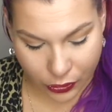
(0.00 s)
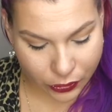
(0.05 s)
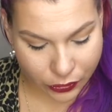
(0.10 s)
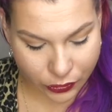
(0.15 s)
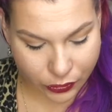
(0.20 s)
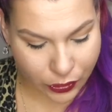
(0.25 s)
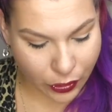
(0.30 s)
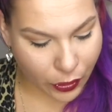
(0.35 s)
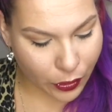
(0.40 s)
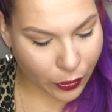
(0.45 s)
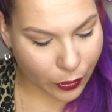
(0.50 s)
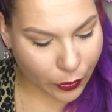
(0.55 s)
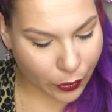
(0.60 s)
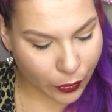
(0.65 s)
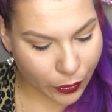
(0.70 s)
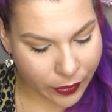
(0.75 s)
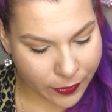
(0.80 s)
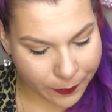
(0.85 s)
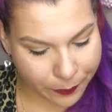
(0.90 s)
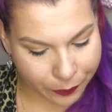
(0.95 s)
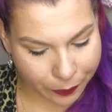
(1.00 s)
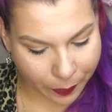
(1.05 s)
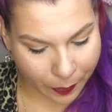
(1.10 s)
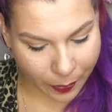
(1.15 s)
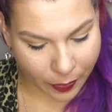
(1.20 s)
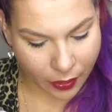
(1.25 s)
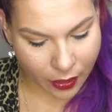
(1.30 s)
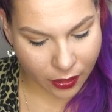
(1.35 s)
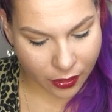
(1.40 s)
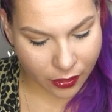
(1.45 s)
So,
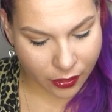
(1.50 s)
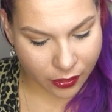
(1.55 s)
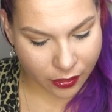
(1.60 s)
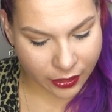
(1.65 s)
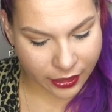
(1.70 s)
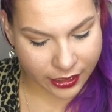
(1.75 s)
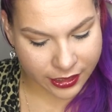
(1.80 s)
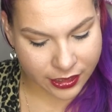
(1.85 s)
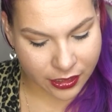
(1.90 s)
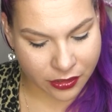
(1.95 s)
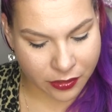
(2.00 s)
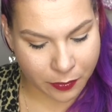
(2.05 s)
like I said,